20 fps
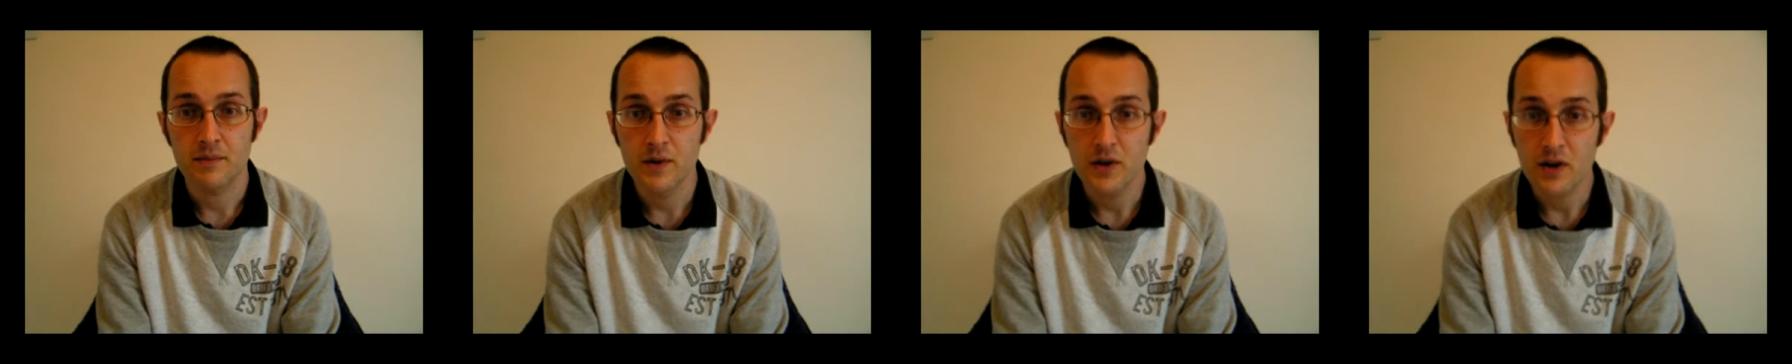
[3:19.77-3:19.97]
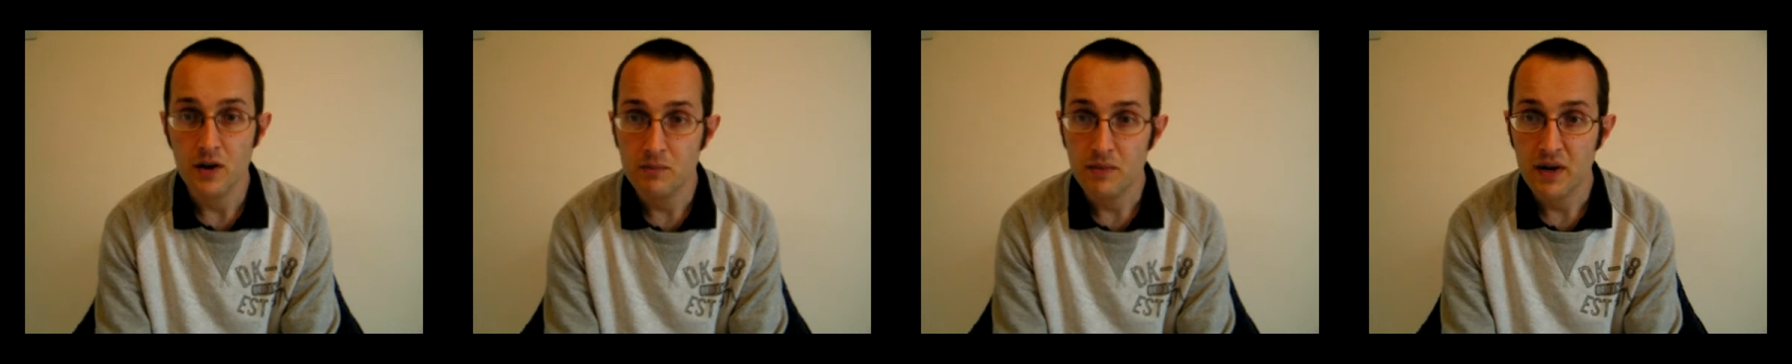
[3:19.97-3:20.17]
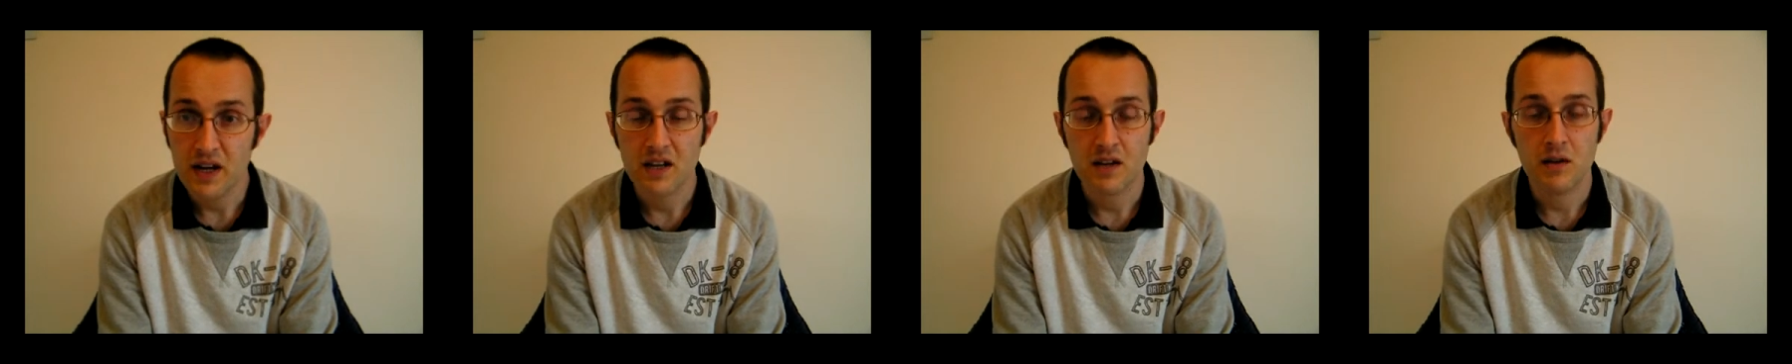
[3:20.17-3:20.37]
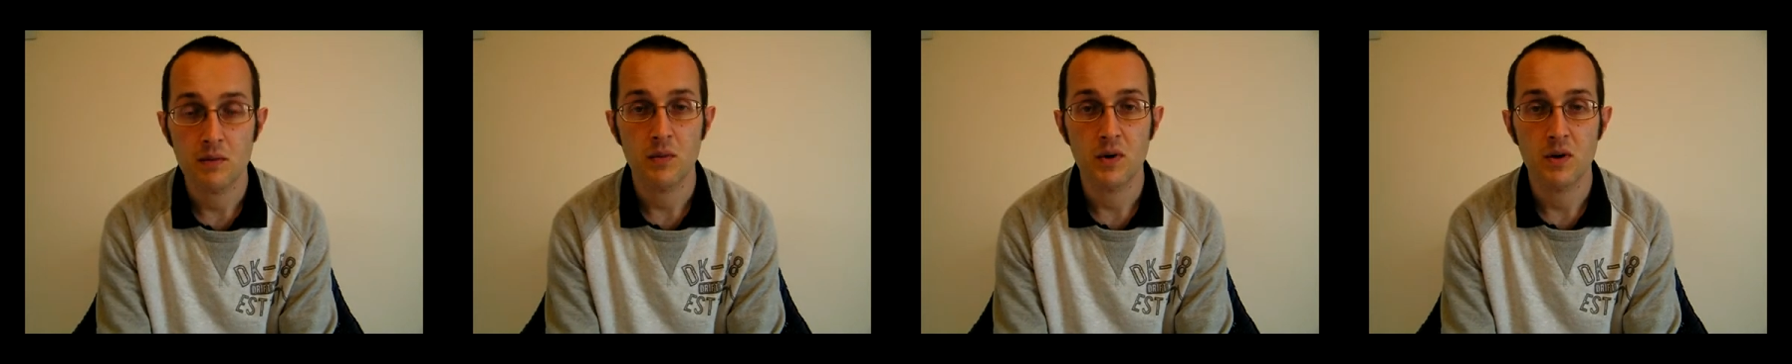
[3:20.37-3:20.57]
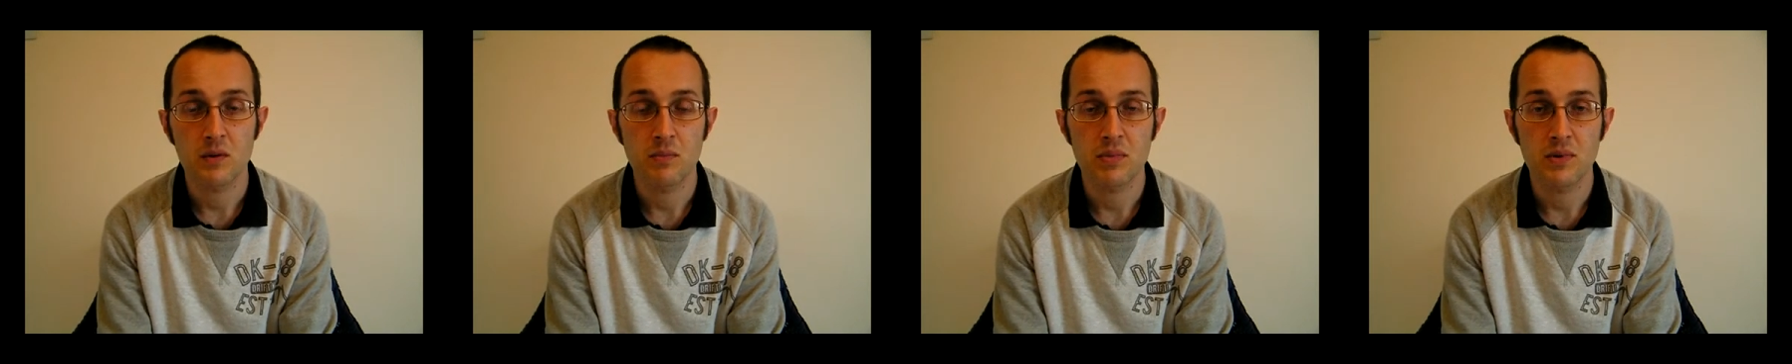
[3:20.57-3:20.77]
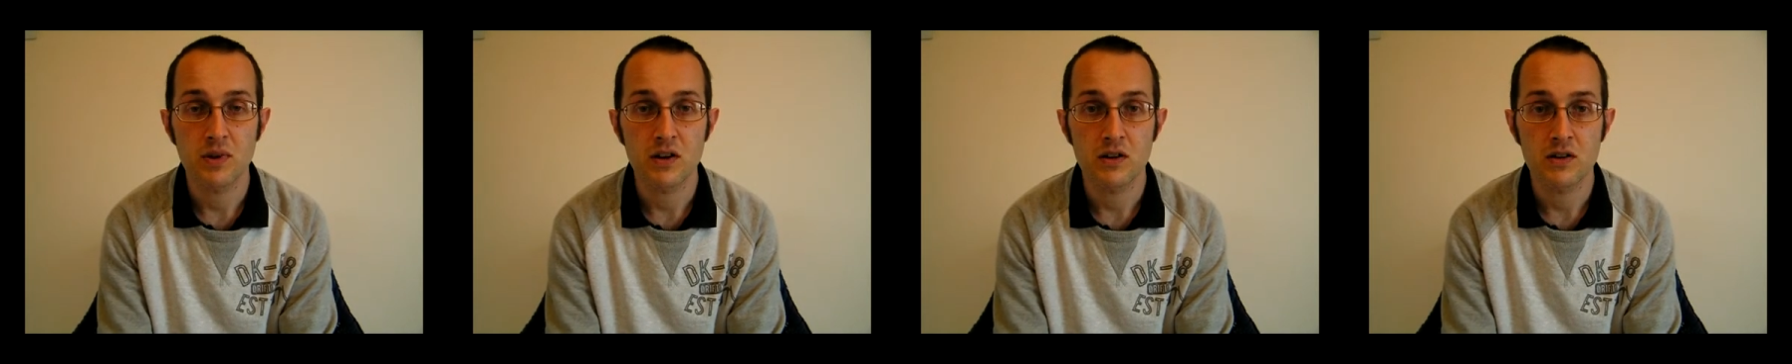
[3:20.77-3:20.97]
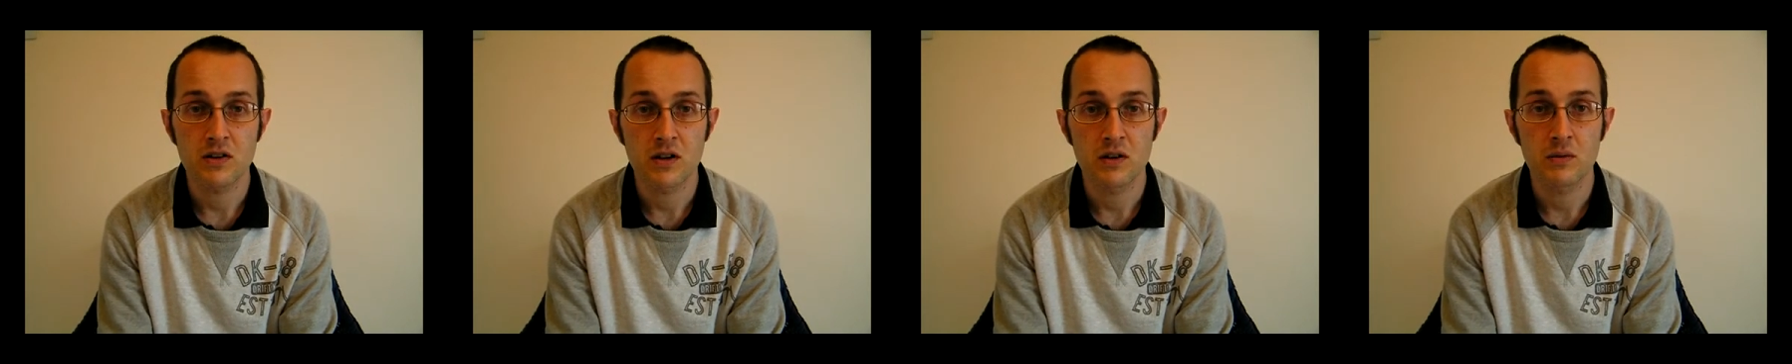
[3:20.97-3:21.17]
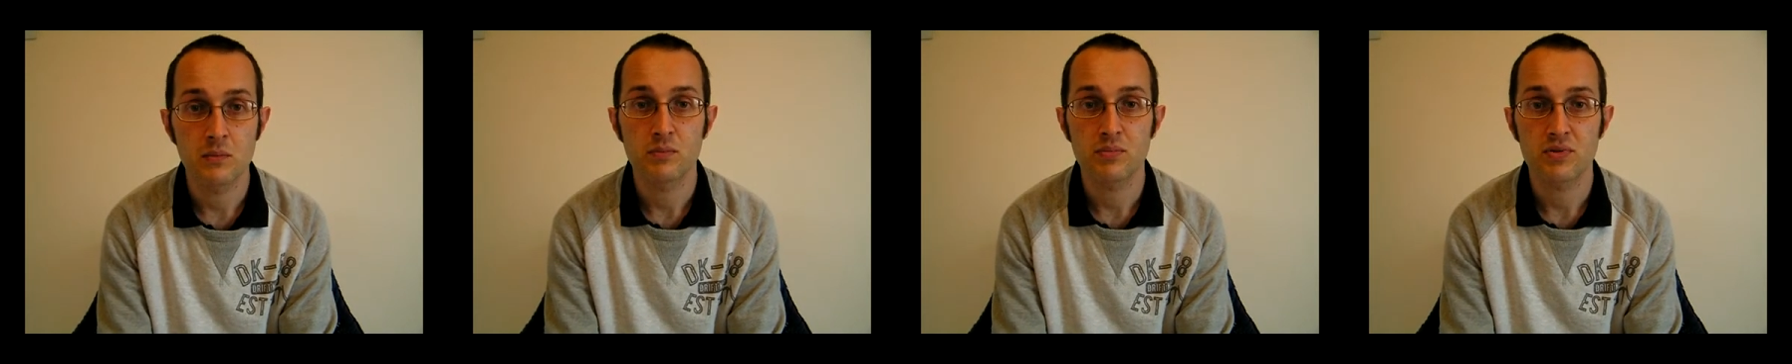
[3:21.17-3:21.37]
I'm not making my
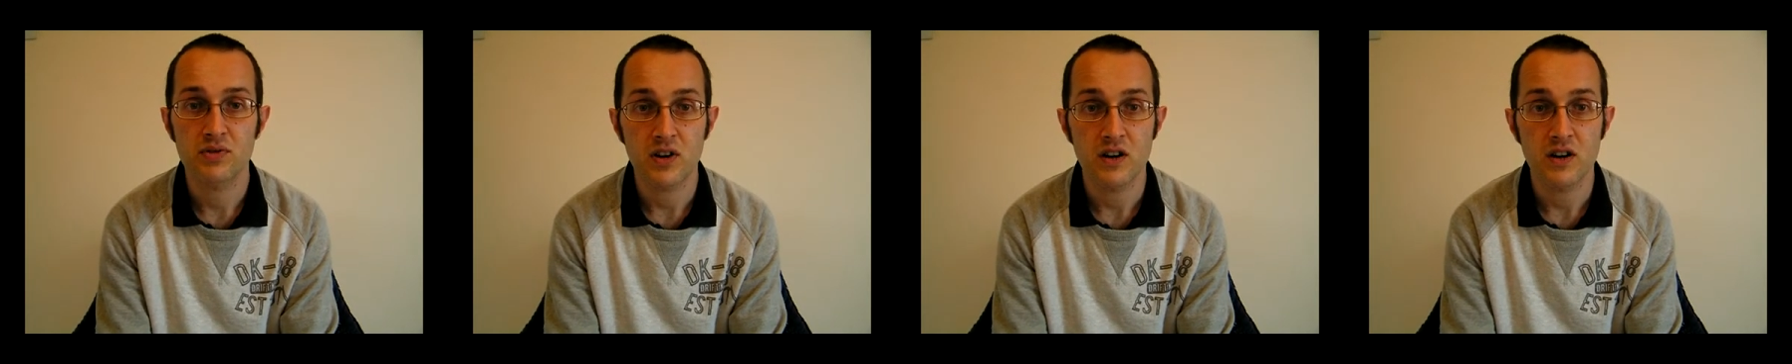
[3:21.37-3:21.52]
blog